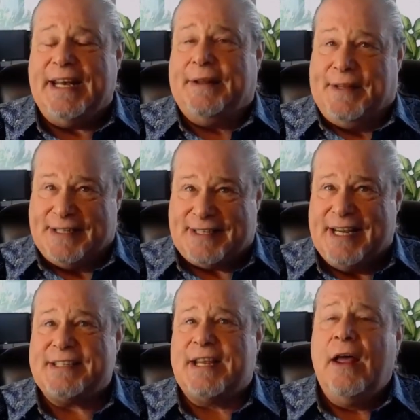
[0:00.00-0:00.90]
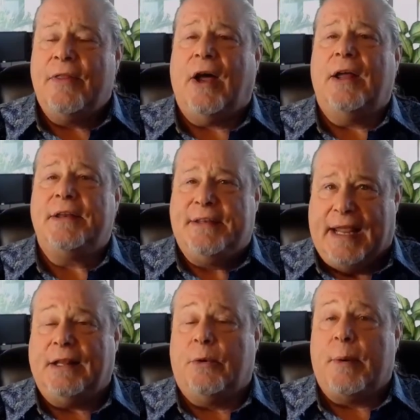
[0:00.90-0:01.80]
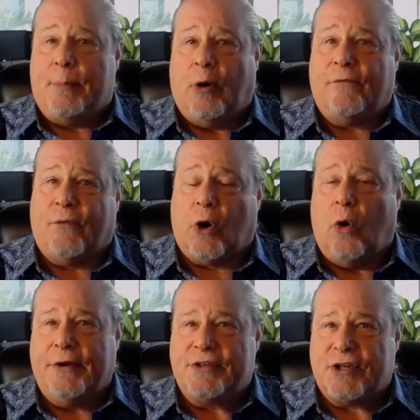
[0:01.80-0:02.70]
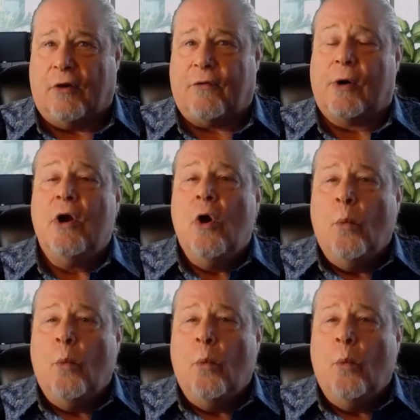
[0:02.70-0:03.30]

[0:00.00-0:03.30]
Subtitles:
and this is the Daily Report for Gold and Silver.